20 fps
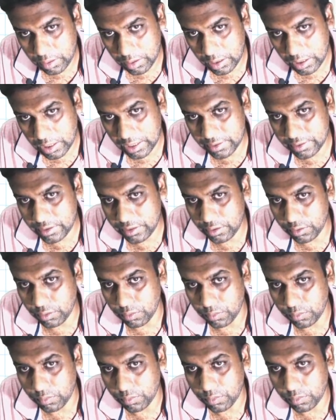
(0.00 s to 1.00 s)
a0,
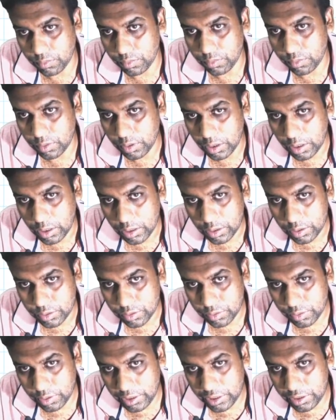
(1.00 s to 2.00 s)

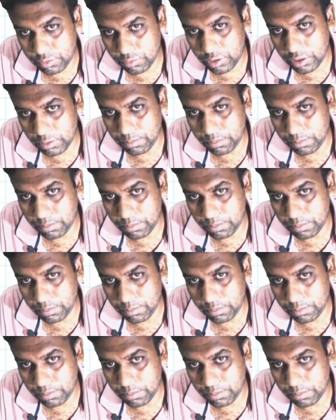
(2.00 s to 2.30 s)
so e to the